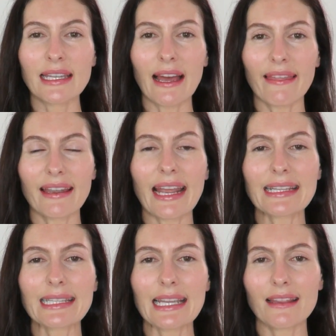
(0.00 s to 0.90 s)
Now the
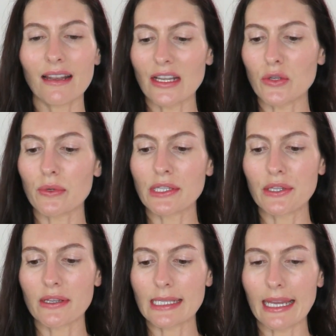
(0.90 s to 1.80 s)
next thing that I do as
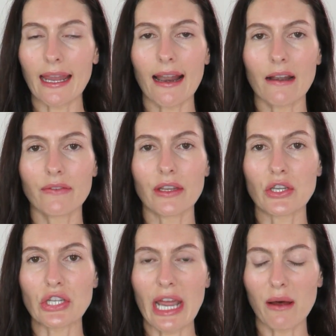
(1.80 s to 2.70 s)
soon as I get out of the
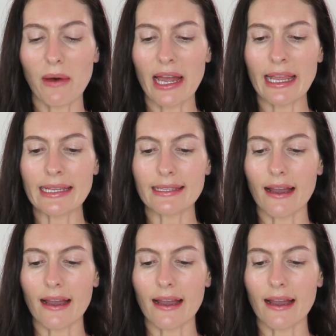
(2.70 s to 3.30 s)
shower is